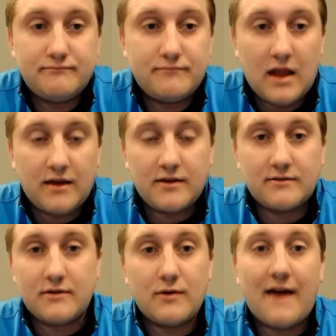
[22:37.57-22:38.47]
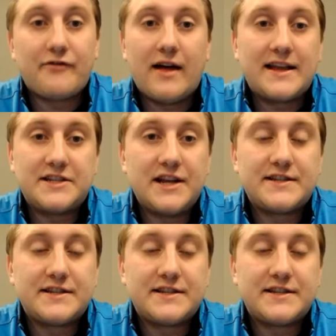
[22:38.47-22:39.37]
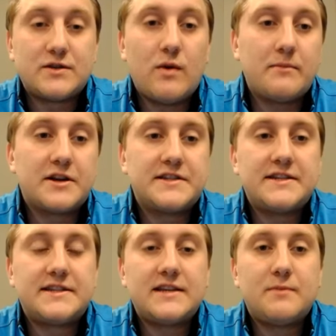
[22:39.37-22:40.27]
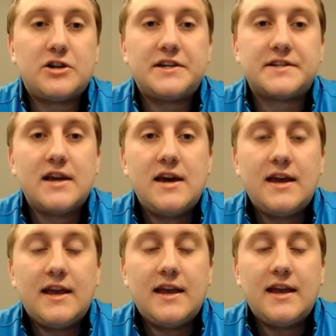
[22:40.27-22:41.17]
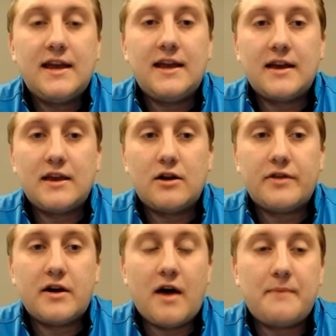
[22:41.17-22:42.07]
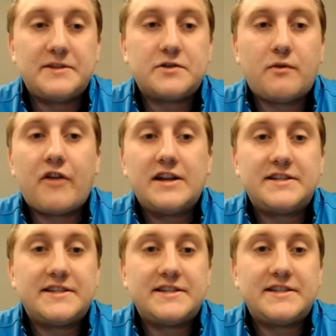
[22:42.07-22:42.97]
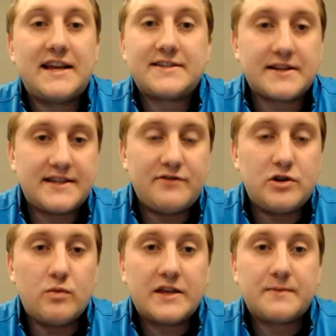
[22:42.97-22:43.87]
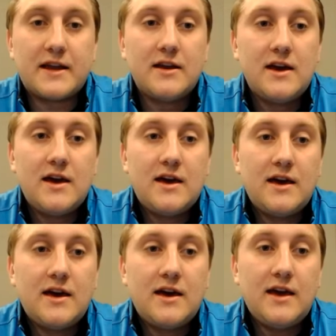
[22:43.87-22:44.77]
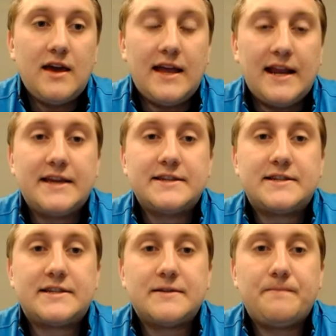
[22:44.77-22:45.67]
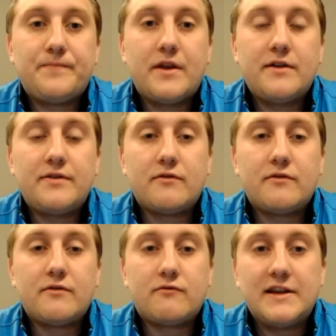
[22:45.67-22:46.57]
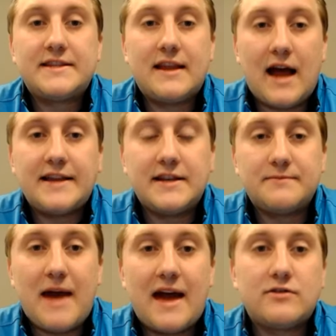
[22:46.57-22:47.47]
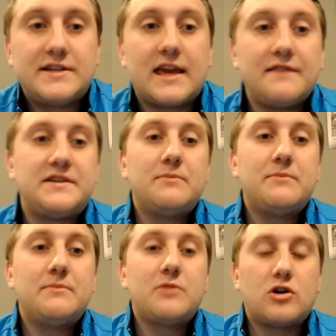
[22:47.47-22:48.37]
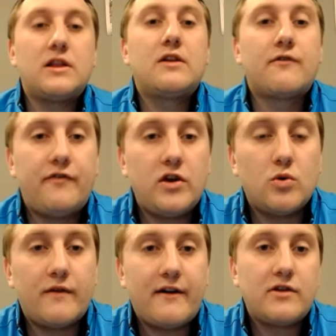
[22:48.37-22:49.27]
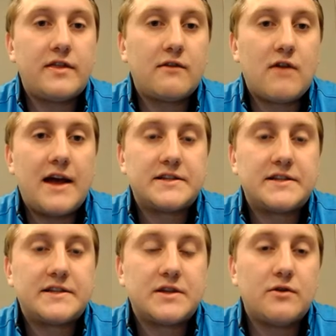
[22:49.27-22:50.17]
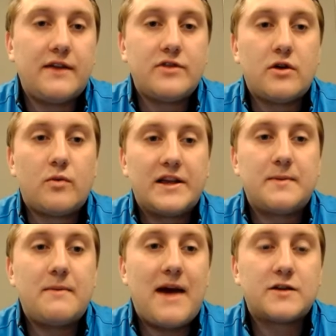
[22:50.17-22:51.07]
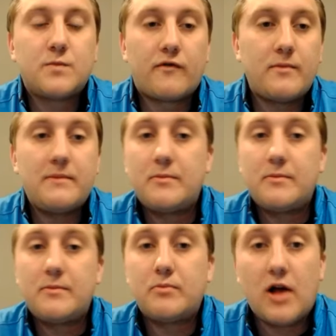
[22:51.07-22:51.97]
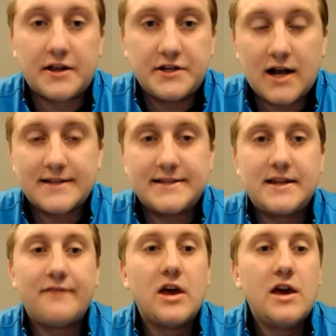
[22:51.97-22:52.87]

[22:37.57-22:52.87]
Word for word: uh, you have to like his chances to win because as as much as he, you know, the, the opposition with Francis has like a seven two wingspan, it is the the reason that height does matter is it gives him a clear view of everything, right? So even though the wingspan matters more for maybe blocking shots and stuff,